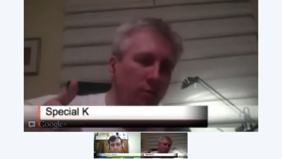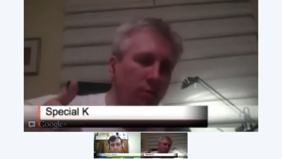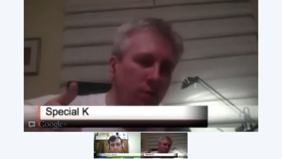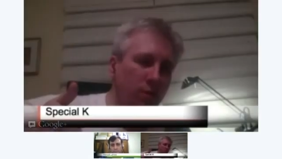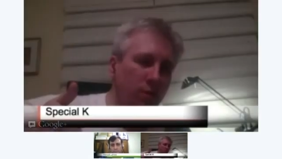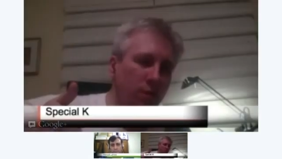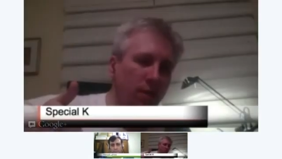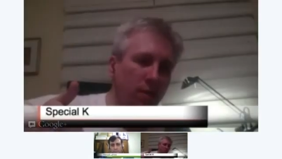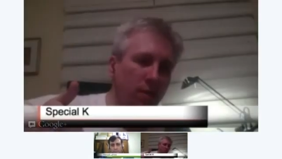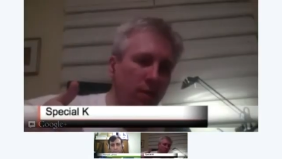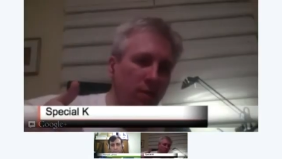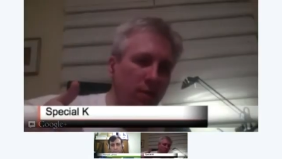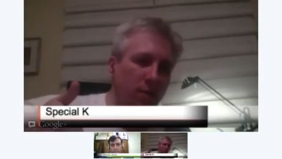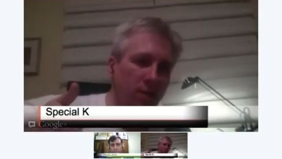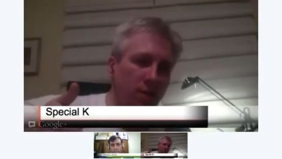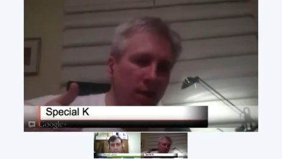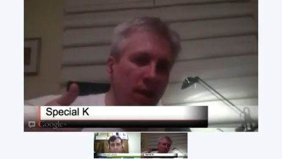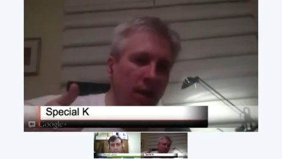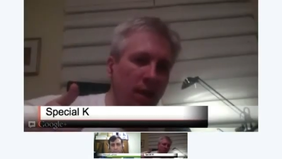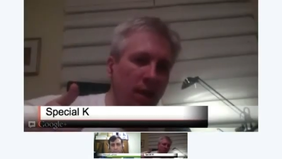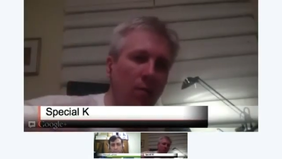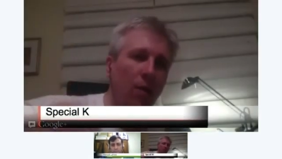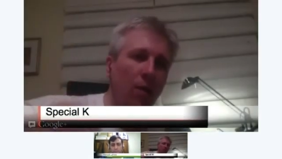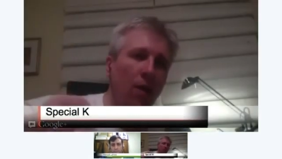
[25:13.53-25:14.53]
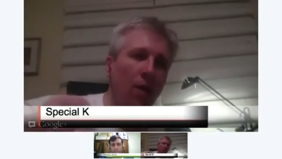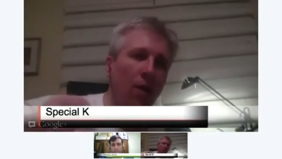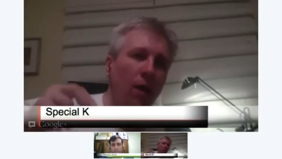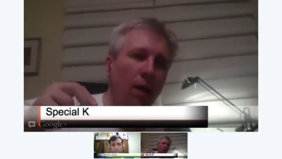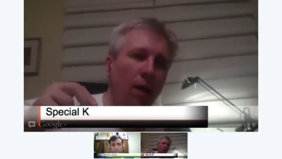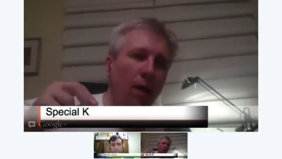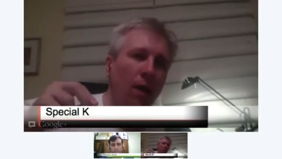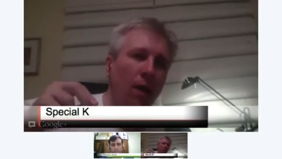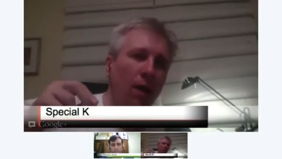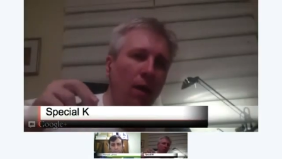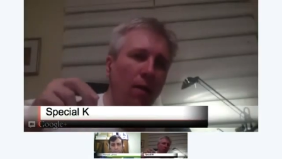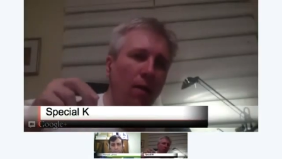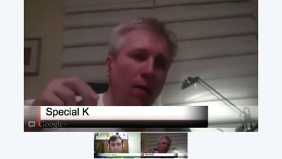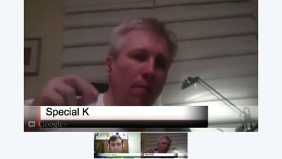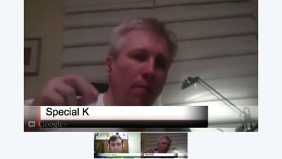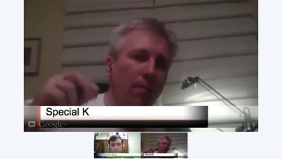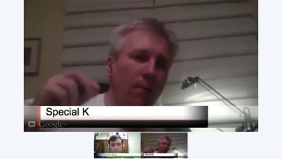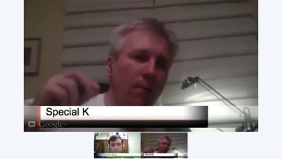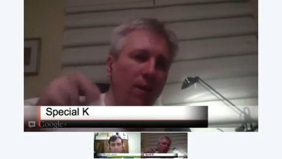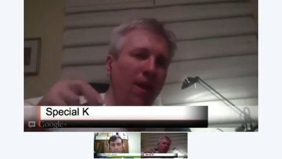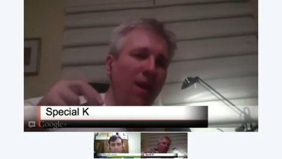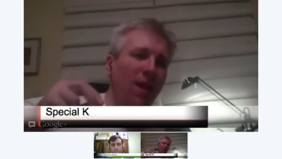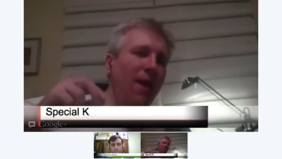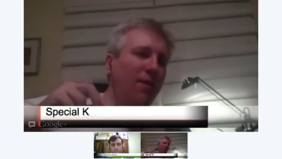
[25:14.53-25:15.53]
to get this thing out.
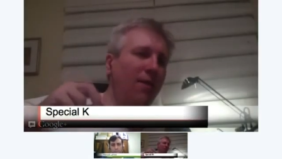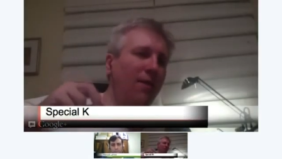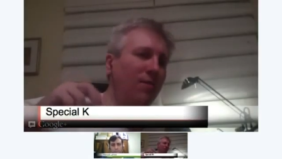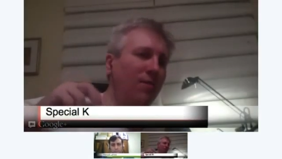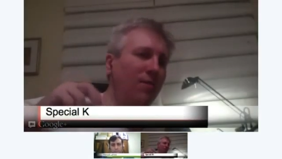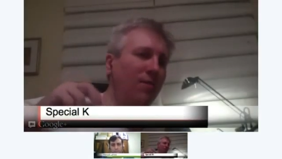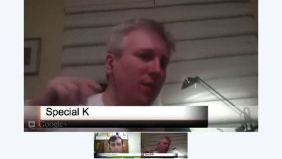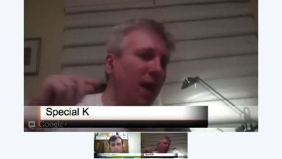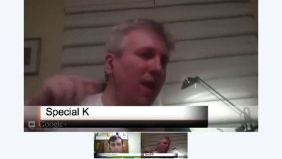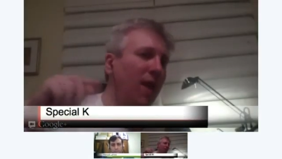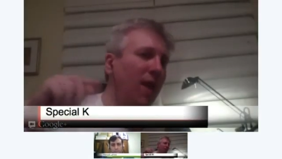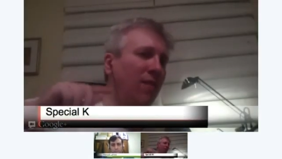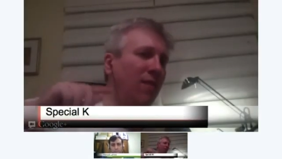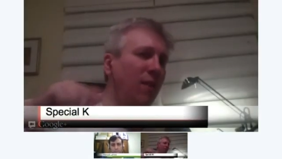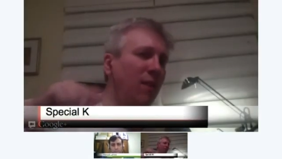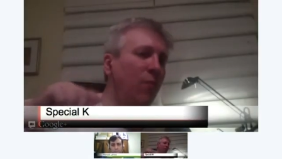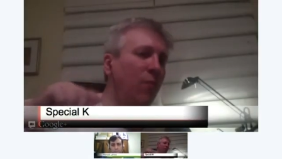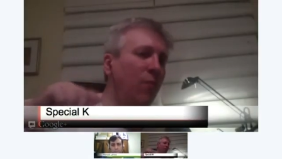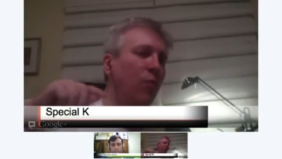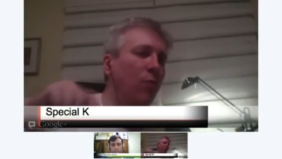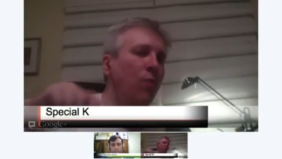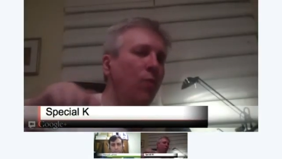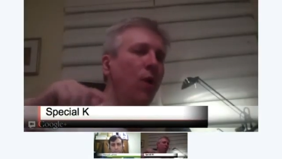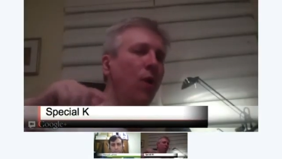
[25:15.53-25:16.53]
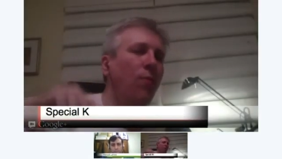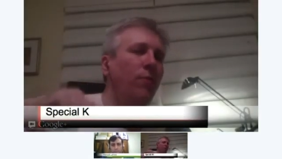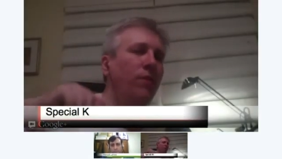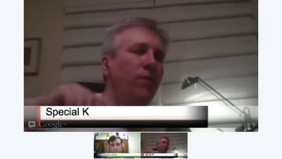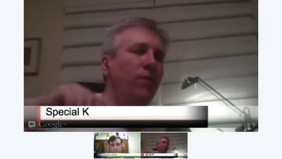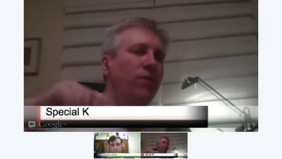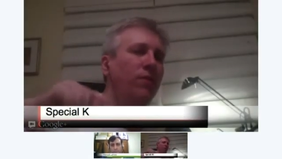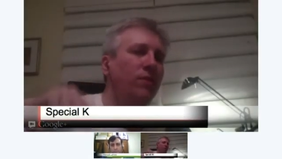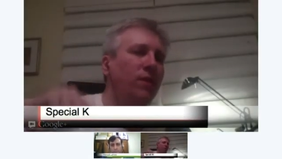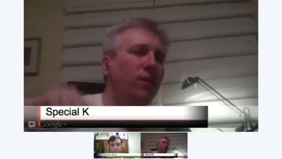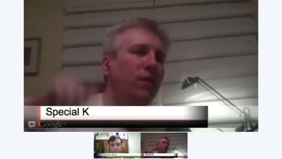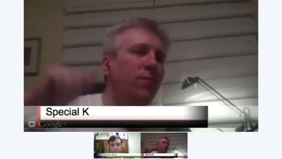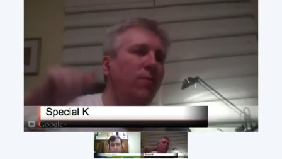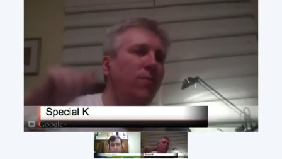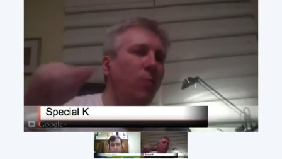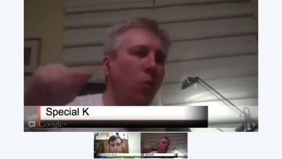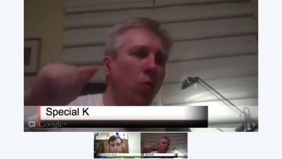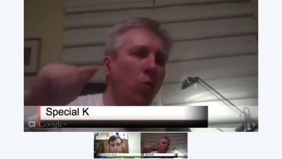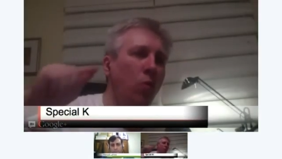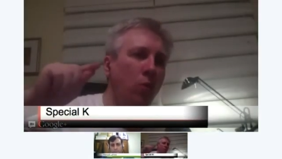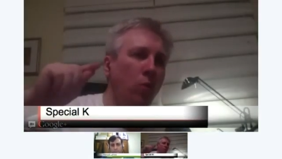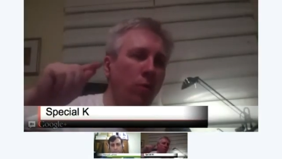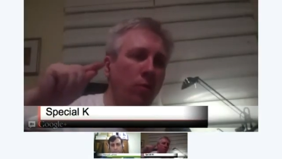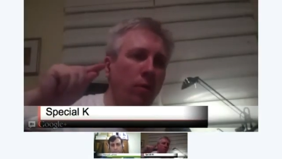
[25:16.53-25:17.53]
But I think we'll probably see
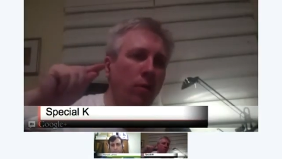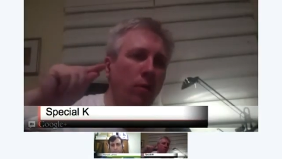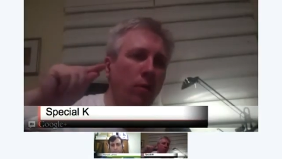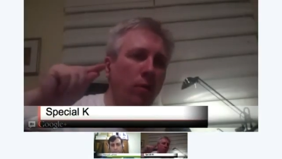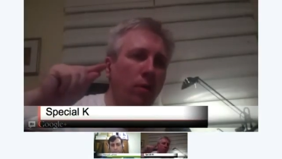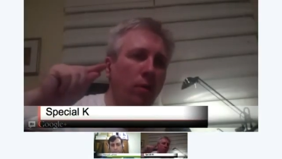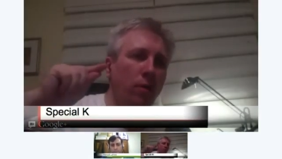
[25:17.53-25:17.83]
more